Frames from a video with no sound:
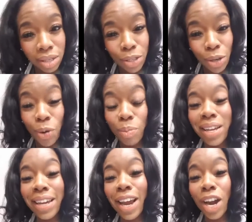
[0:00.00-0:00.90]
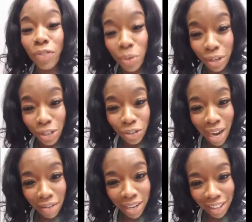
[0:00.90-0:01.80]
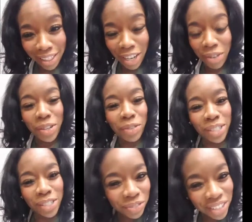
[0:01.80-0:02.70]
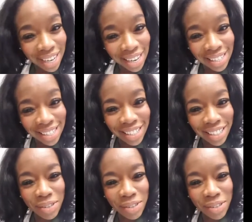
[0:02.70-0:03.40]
So be careful when you're driving out there, when you're with your friends,